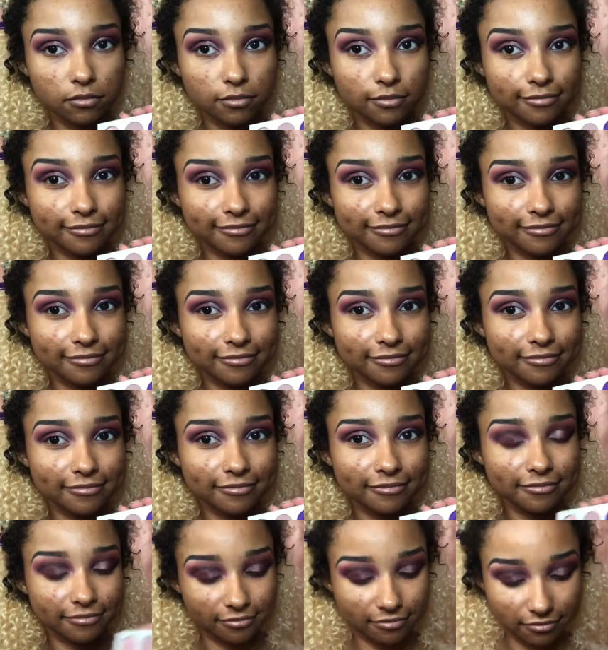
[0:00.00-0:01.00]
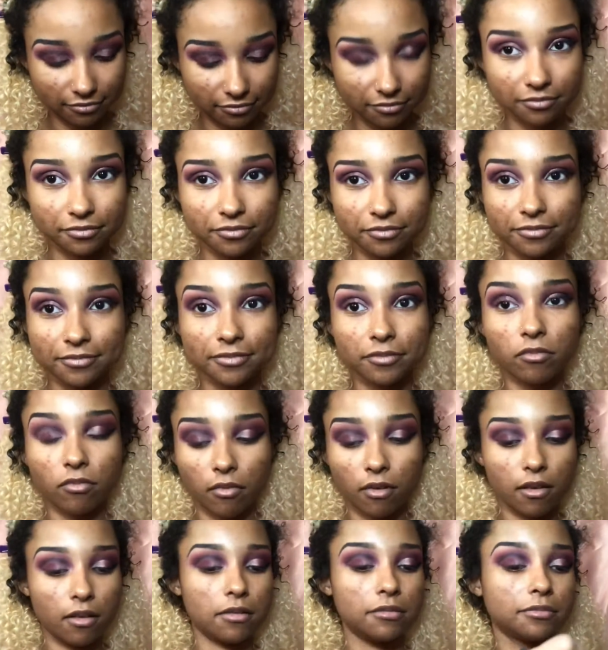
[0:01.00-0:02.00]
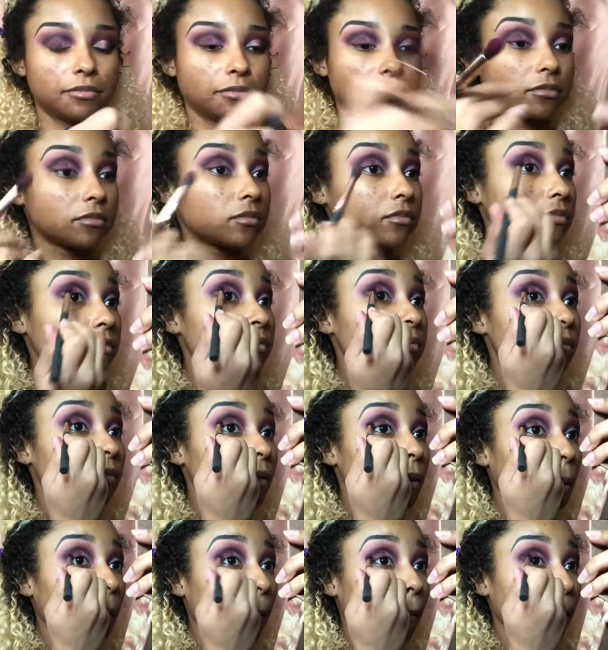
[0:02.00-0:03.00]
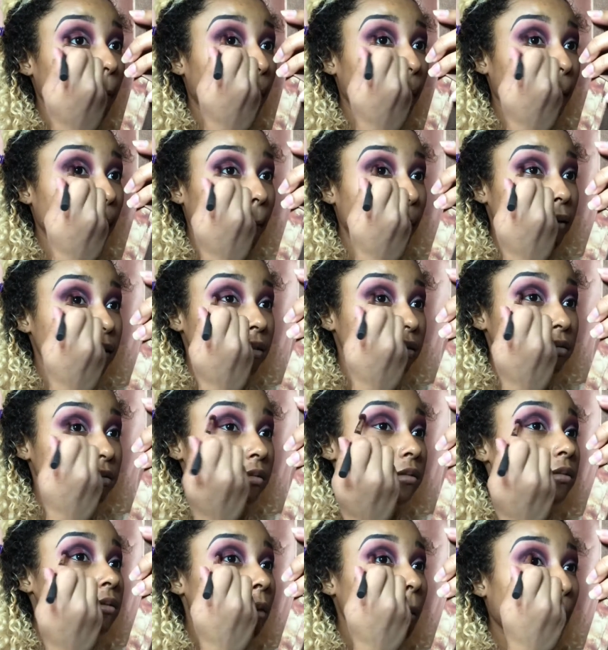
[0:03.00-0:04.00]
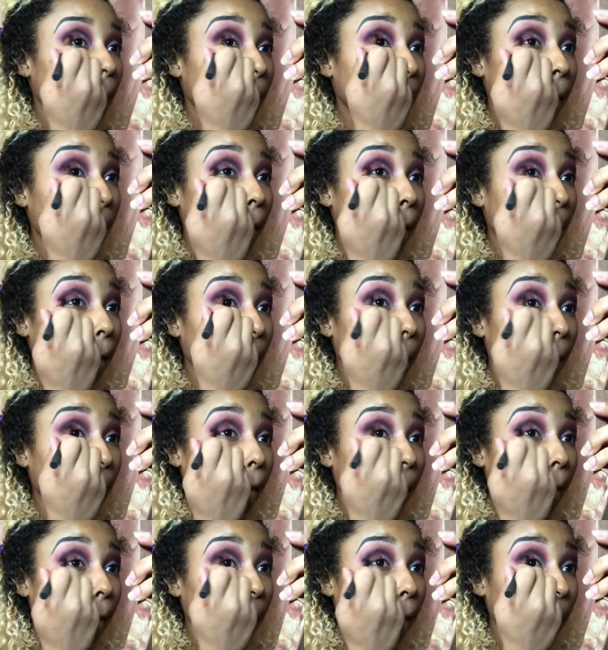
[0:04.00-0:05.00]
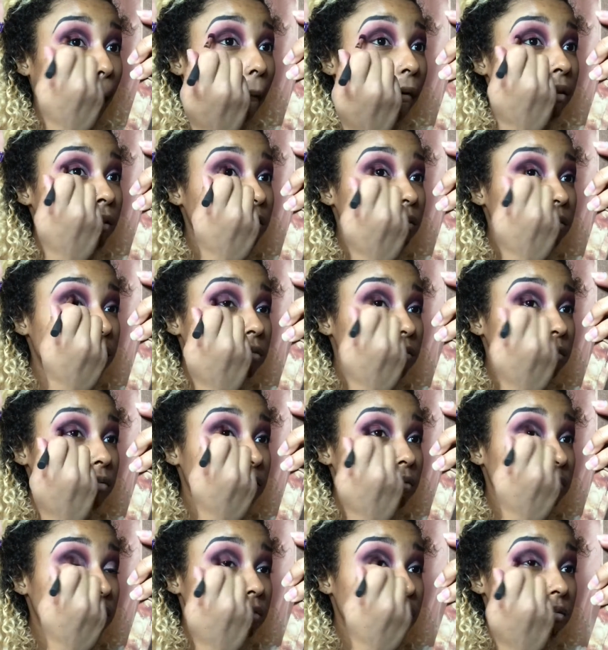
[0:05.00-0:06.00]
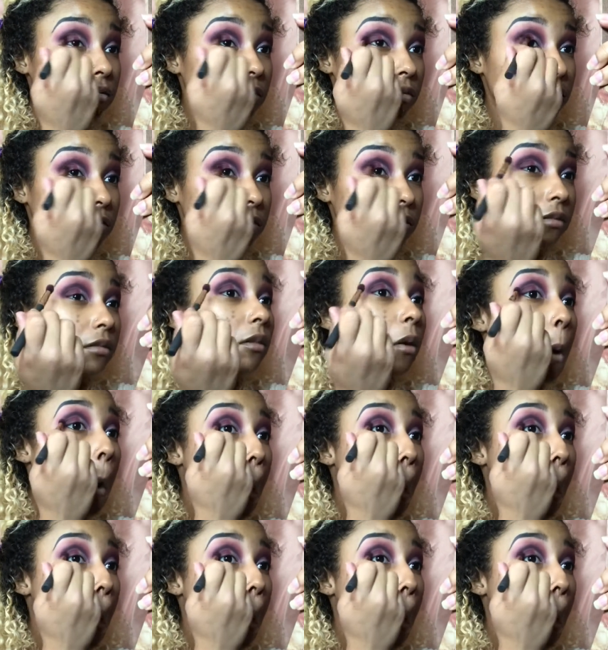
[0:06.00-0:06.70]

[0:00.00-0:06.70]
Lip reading: Next, I'm going to be using Rockstar, and I'm going to put that right behind Sparks. I'm going to be creating a gradient effect.